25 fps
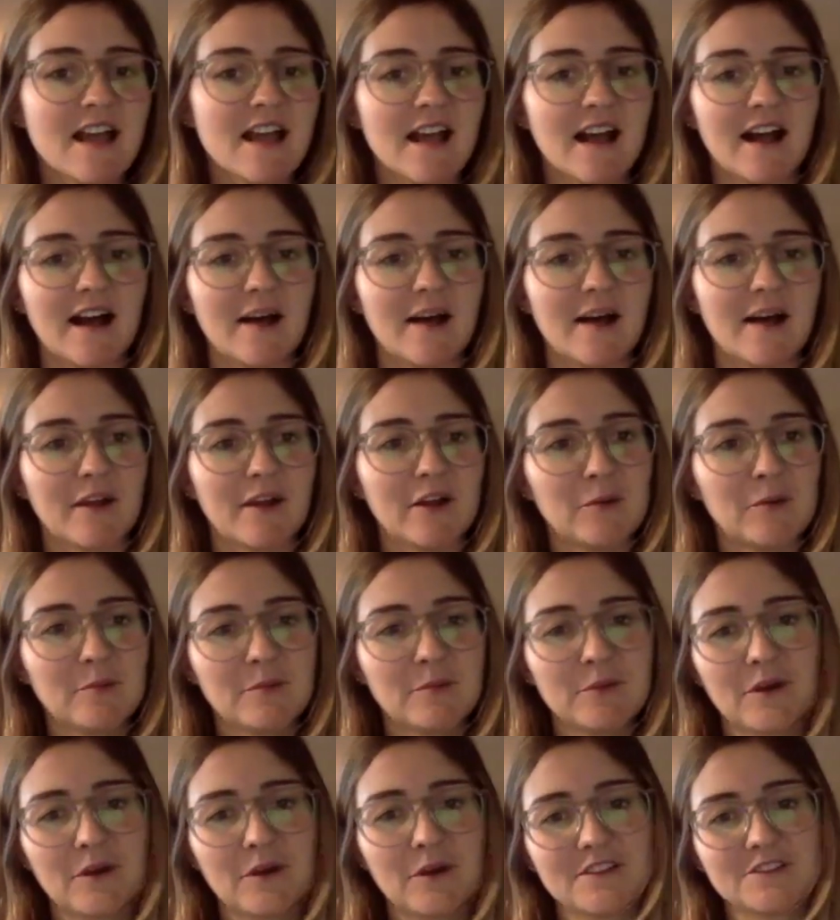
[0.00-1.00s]
I hope
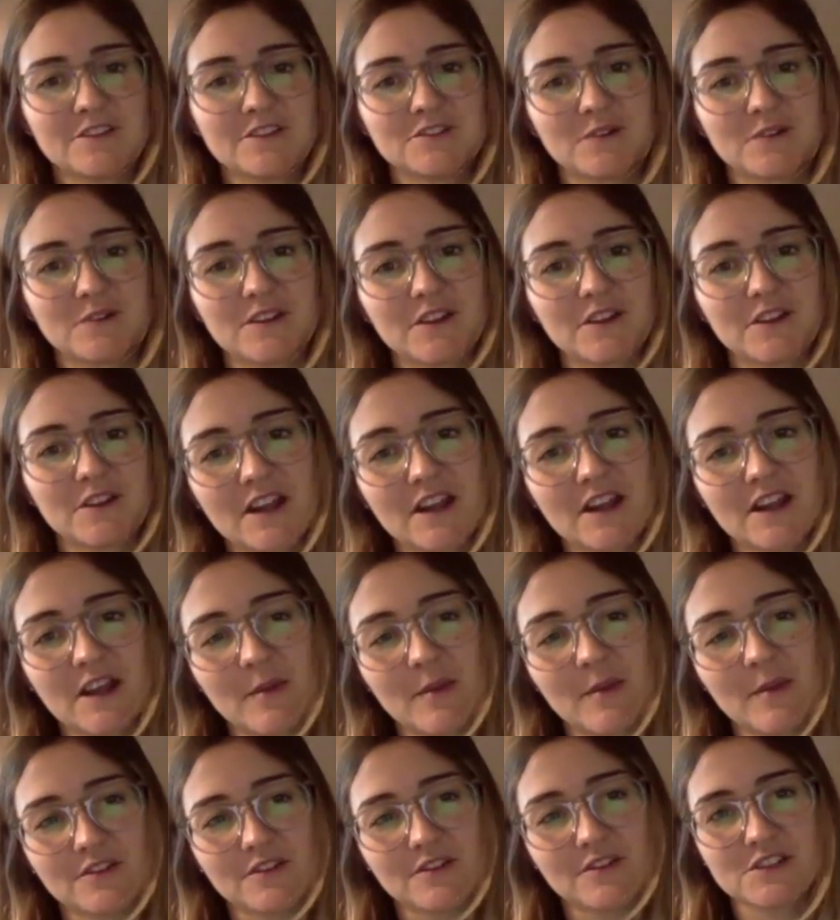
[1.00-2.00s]
you all enjoyed learning
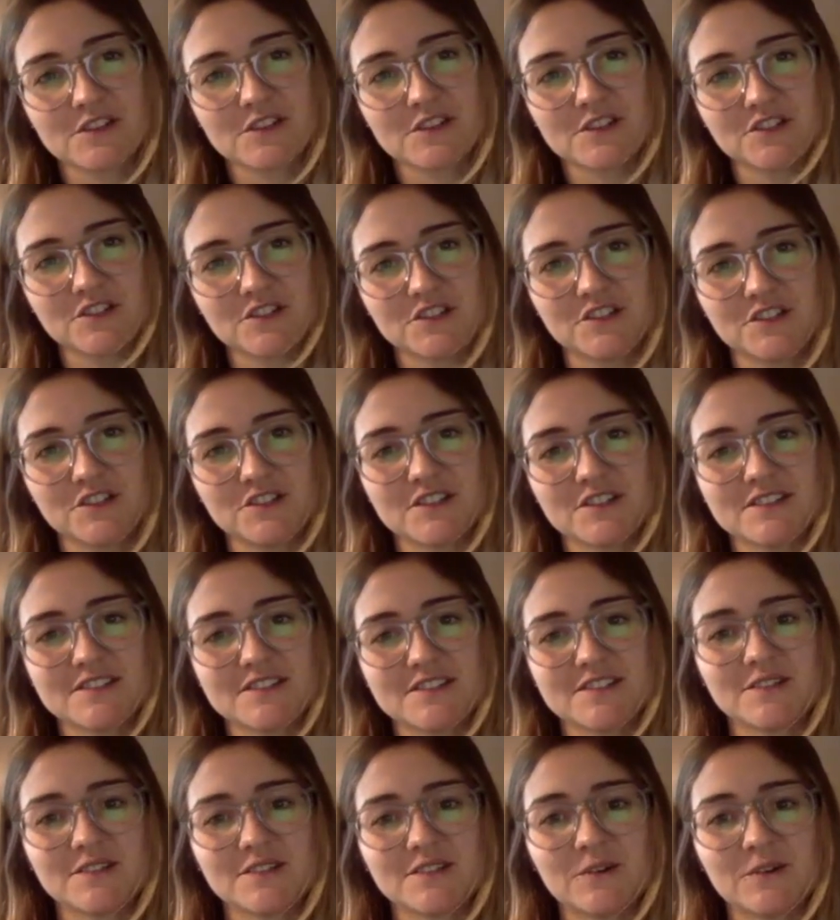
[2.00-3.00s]
about Jin Shin
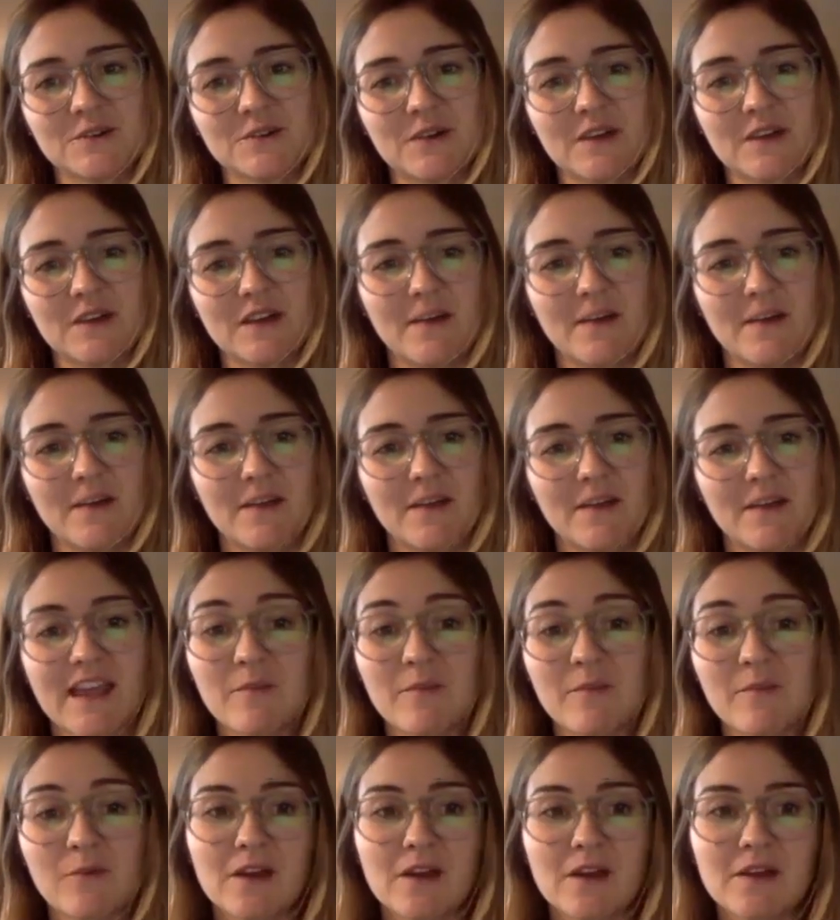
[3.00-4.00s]
Jyustu and came
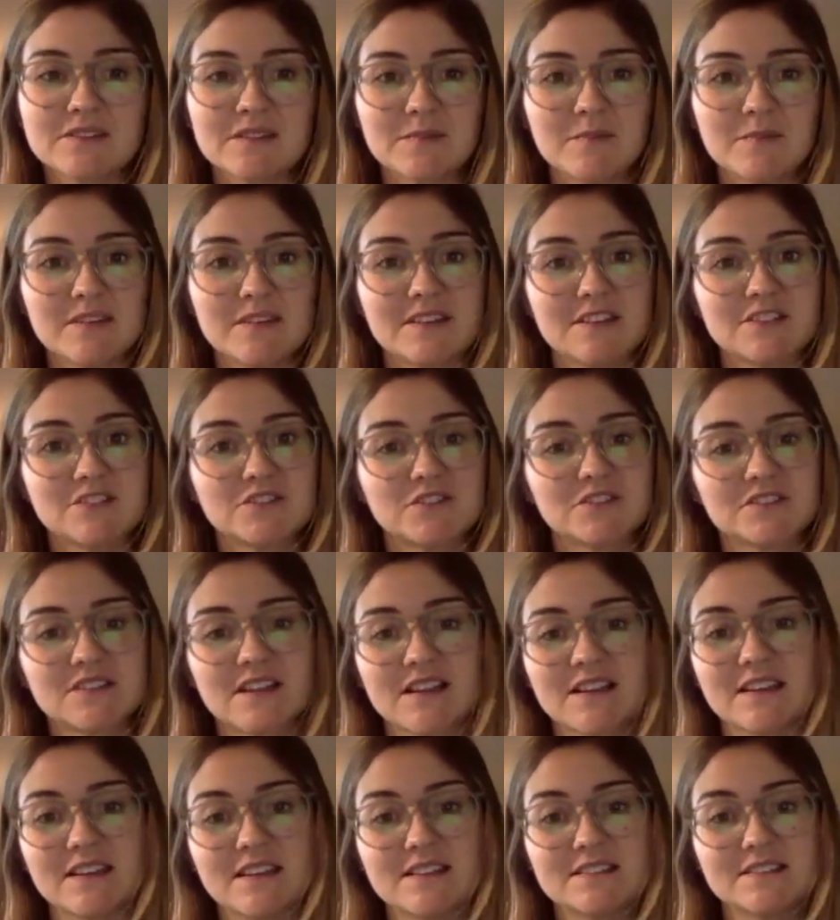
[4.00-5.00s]
away with some additional
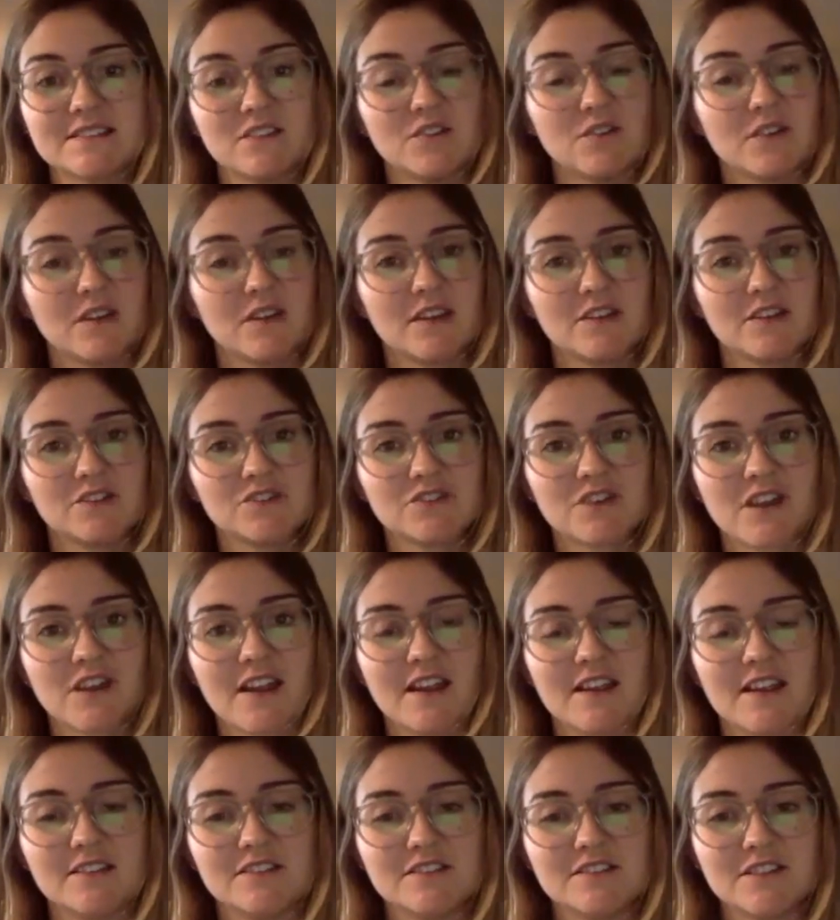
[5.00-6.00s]
techniques that you can integrate
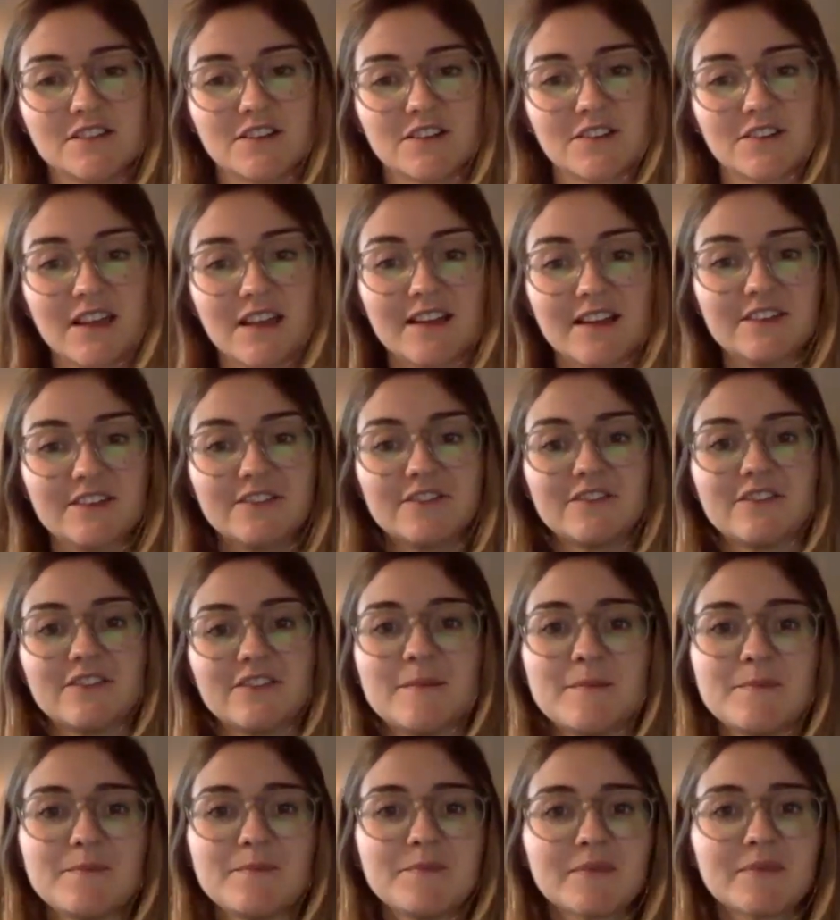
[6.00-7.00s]
into your life.
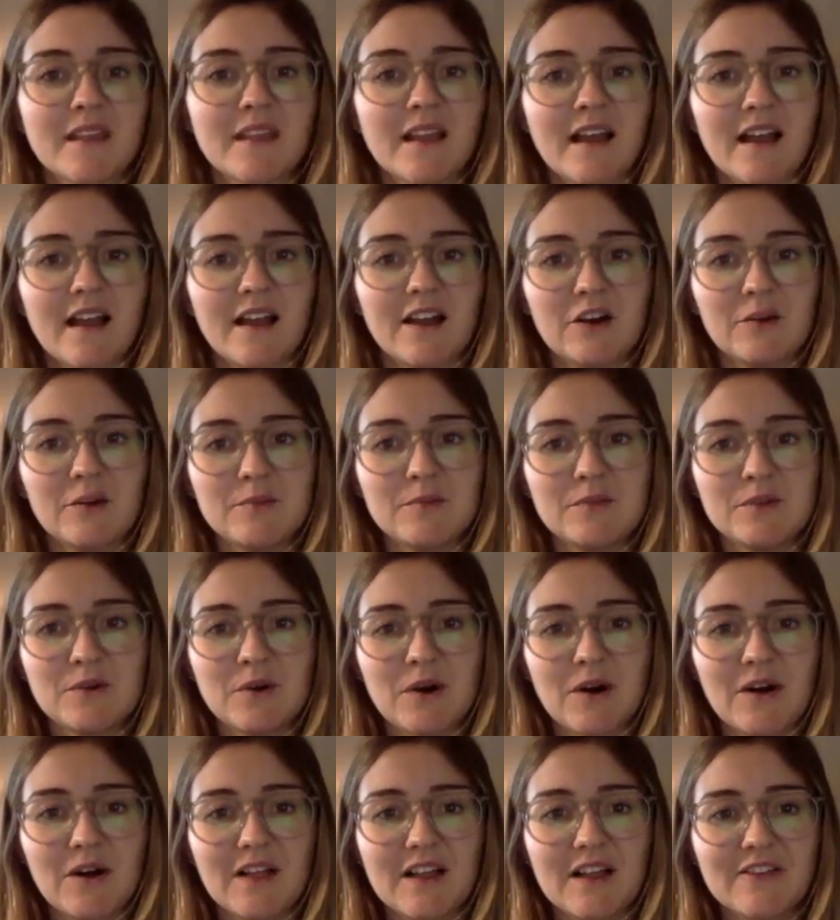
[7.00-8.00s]
I hope you
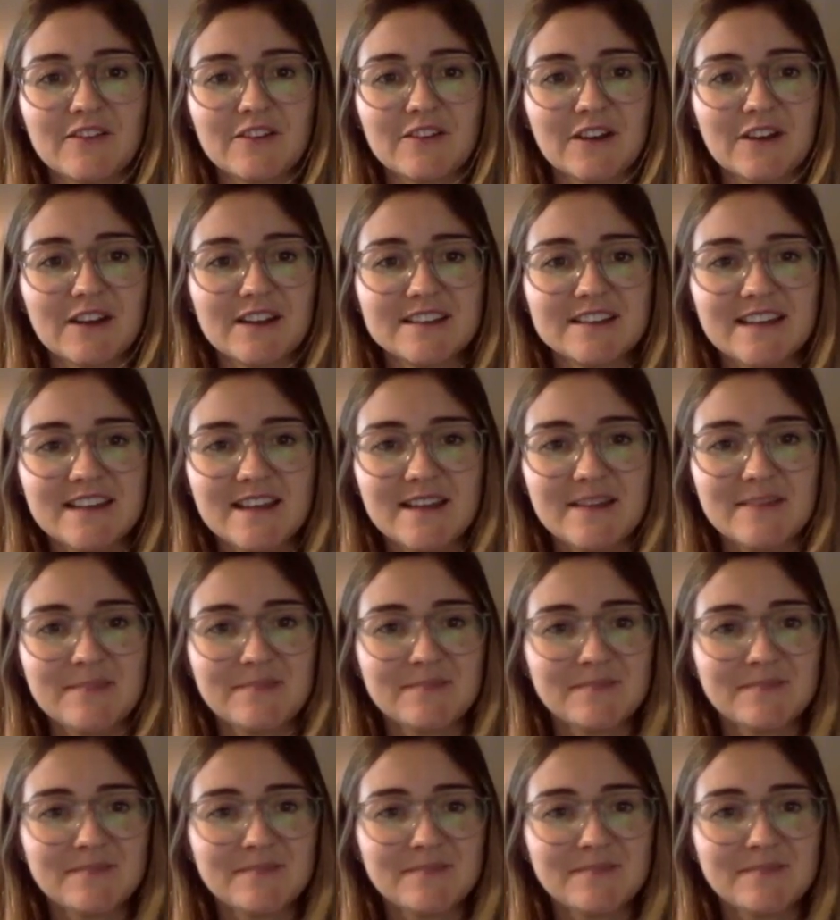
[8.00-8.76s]
all have a great day.